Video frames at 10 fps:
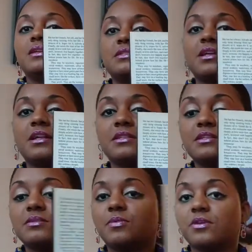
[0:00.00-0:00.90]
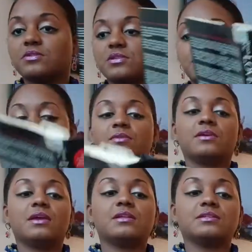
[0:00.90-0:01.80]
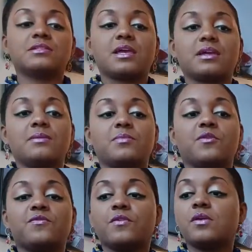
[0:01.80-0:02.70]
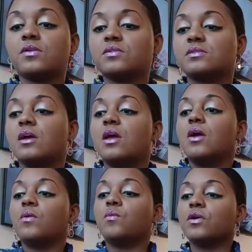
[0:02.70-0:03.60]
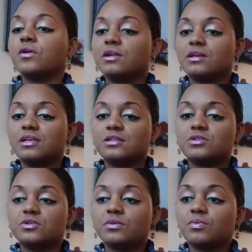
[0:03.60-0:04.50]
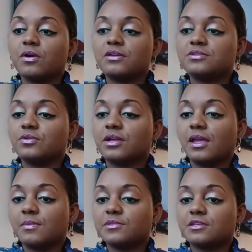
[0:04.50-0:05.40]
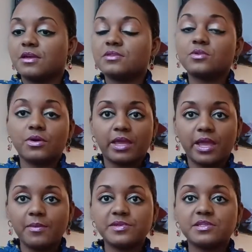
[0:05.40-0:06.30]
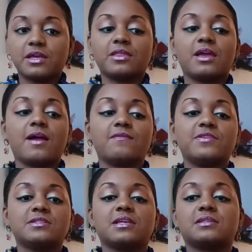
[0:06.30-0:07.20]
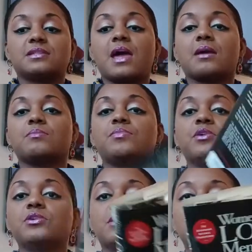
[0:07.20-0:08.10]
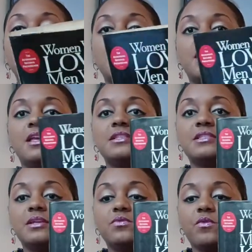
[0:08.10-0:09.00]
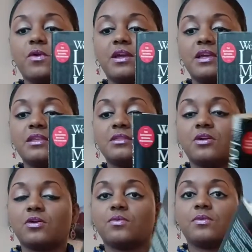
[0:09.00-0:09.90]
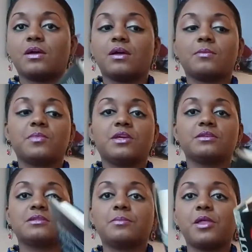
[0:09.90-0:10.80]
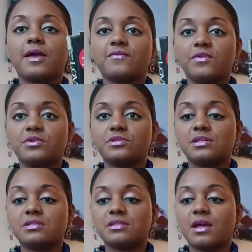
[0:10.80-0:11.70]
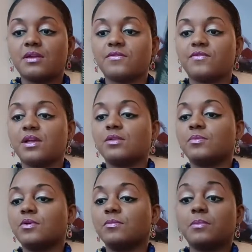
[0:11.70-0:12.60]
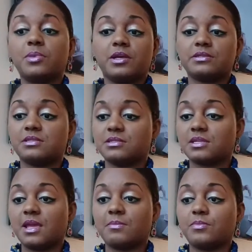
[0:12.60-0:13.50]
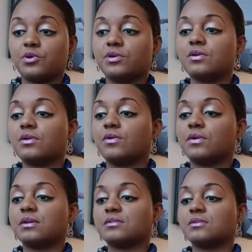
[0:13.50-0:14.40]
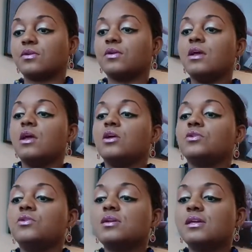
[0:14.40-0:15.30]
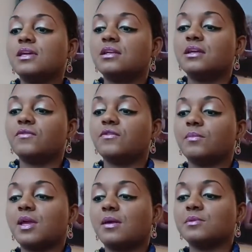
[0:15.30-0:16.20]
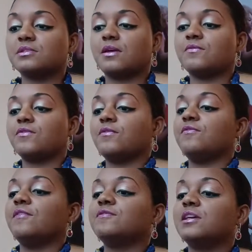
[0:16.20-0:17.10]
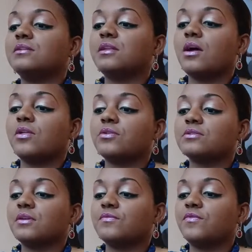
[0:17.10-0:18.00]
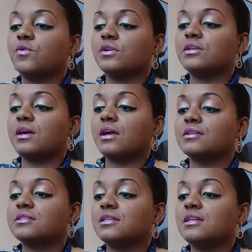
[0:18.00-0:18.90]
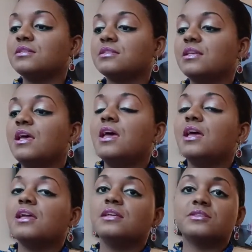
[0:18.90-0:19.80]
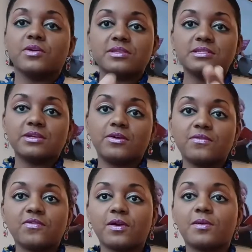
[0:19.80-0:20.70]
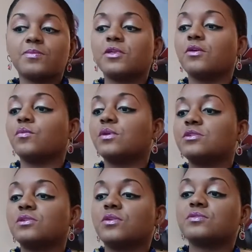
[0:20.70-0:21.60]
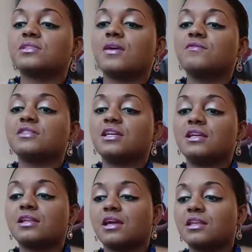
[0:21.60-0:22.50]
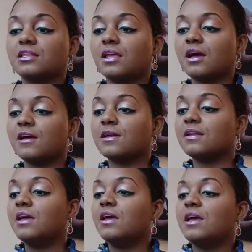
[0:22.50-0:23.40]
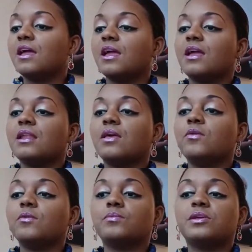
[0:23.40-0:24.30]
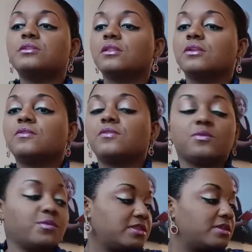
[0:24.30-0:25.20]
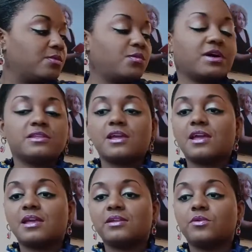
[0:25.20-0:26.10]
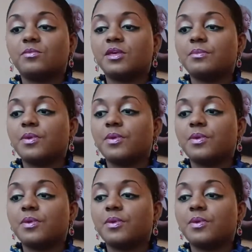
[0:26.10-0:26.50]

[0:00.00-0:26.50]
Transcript: inside of this part too in a second, but first we're going to get you the price on Amazon. So on Amazon they have this exact book. It's in red though, because the black version is not available, but it's the same book. Okay, so you can get it from Amazon for $15.49. It's on sale from the original $17.99, and it'll be delivered within 1 day, and it'll be a